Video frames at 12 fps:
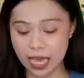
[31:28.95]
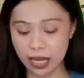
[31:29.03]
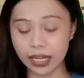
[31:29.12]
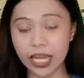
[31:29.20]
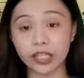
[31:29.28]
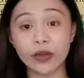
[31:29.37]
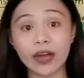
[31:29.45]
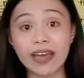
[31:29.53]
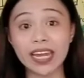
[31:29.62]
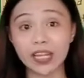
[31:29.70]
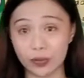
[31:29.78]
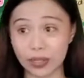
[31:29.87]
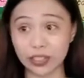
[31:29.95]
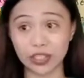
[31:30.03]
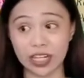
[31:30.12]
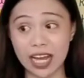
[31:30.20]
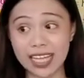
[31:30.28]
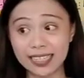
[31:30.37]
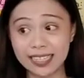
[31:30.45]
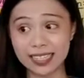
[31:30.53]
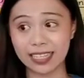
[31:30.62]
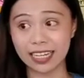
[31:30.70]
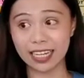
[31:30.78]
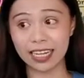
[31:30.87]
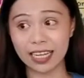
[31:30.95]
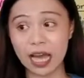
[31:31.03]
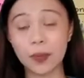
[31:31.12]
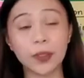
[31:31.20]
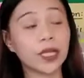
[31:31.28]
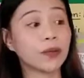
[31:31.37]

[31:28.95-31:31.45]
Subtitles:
Okay, do you have any questions about